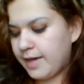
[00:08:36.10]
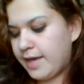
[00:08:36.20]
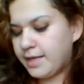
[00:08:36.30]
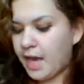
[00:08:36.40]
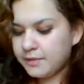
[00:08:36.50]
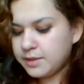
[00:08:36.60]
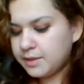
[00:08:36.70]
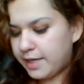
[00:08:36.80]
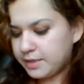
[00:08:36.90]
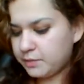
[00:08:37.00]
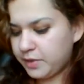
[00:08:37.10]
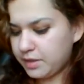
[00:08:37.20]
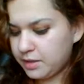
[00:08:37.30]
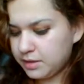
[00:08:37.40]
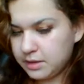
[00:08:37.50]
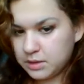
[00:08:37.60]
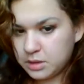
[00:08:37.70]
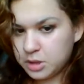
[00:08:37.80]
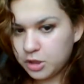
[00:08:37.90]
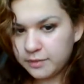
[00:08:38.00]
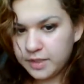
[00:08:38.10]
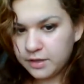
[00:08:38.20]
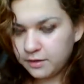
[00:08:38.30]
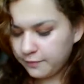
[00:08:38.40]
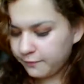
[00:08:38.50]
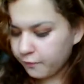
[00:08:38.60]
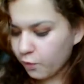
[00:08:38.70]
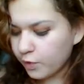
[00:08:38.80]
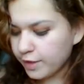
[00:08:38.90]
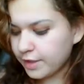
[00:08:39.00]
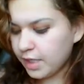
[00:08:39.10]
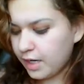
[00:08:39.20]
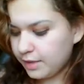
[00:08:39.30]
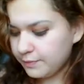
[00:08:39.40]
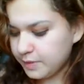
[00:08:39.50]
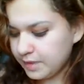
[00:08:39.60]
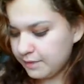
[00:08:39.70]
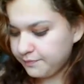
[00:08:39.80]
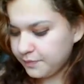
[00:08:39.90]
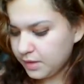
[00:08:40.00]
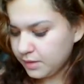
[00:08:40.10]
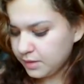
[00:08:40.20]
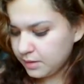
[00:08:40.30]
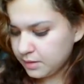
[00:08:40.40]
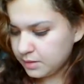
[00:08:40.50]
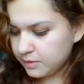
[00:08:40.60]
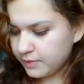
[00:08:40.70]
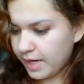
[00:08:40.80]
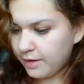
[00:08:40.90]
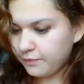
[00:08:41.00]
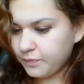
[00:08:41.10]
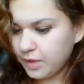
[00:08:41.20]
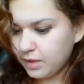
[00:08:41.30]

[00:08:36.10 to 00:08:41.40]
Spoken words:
okay, now the last one, the determinant for z. So now,